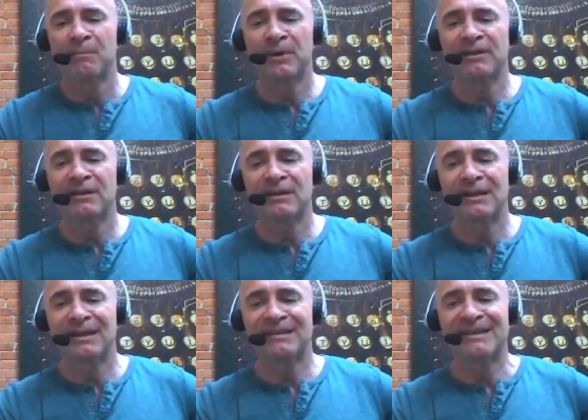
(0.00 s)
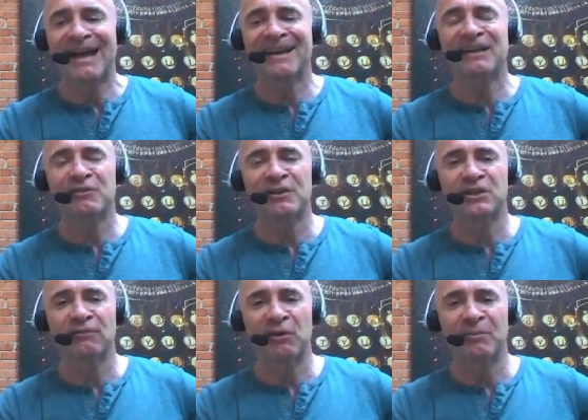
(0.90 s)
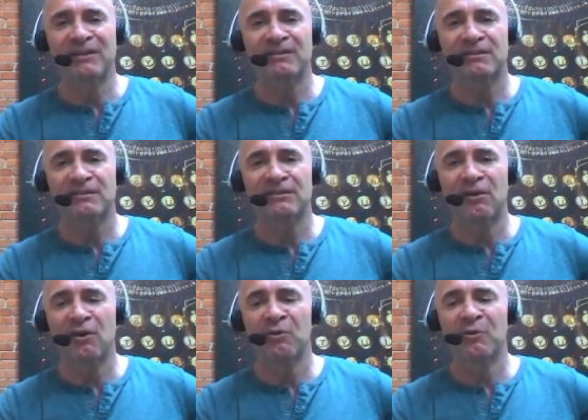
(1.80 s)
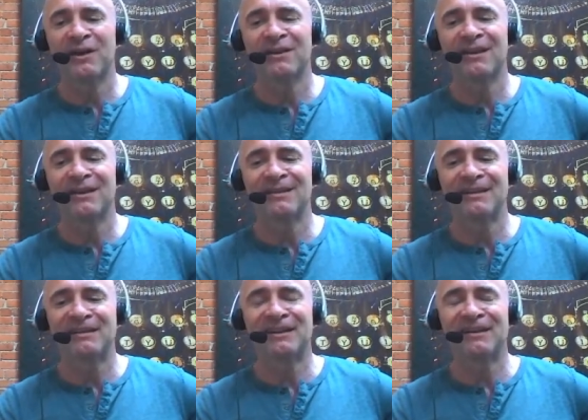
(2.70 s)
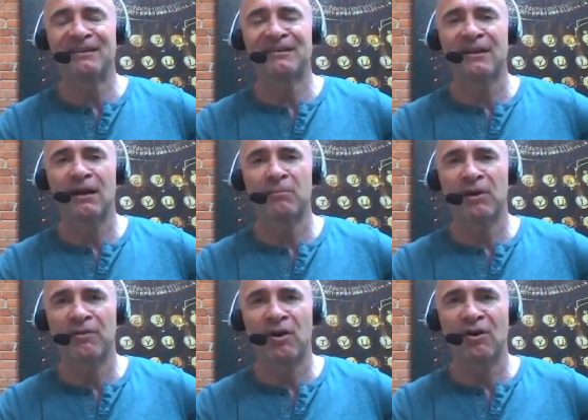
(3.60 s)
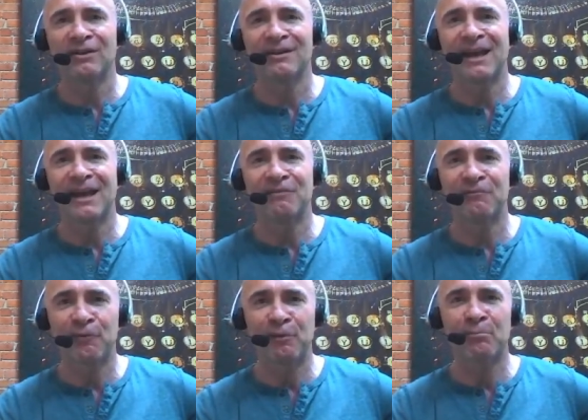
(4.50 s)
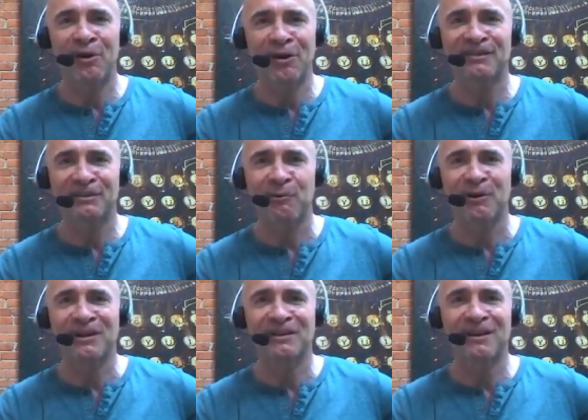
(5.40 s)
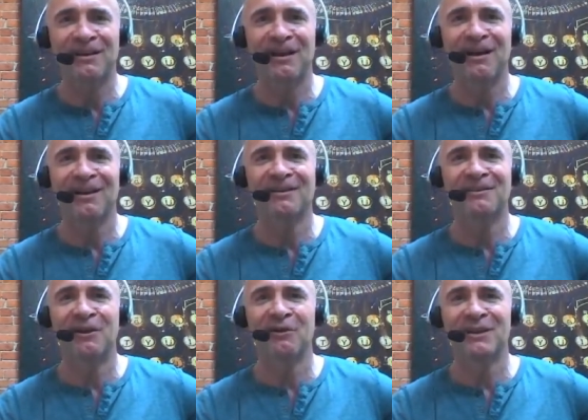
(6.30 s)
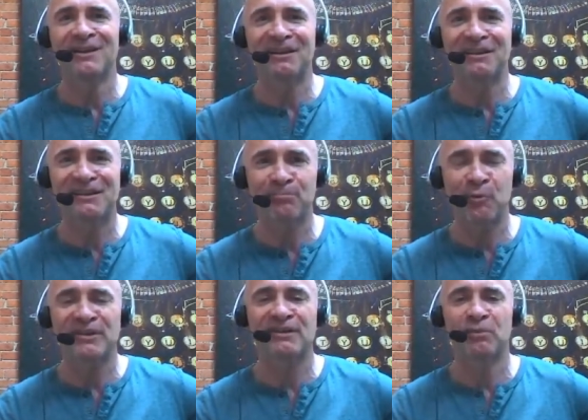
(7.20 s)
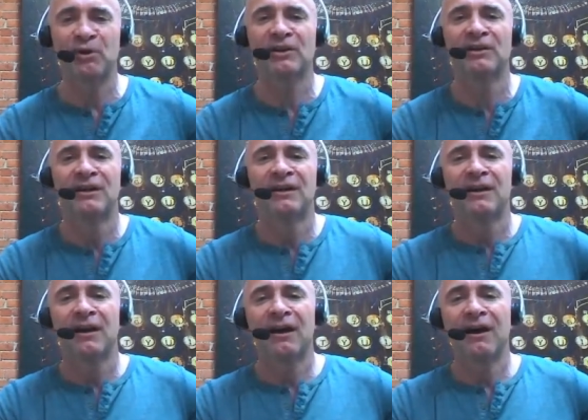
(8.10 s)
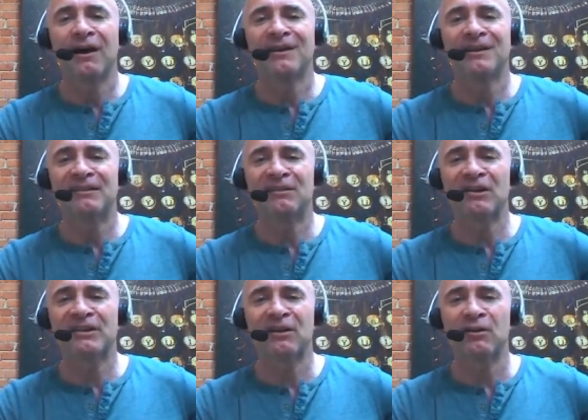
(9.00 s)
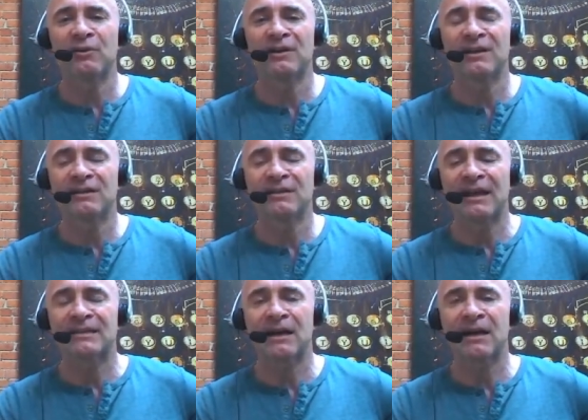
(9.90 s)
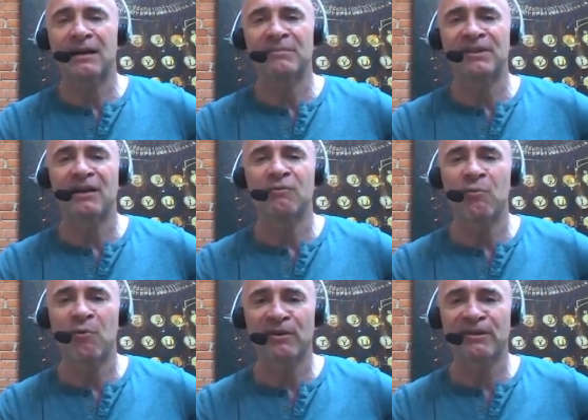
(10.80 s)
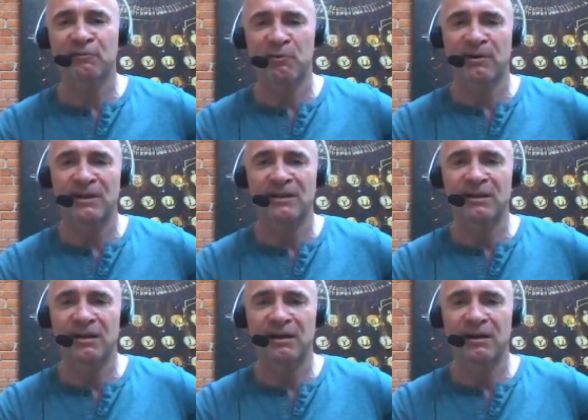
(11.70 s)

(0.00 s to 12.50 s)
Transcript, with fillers: But it's not a traditional romance. So this is, above all, a football story. It is a sports book. It is also, at times, a war story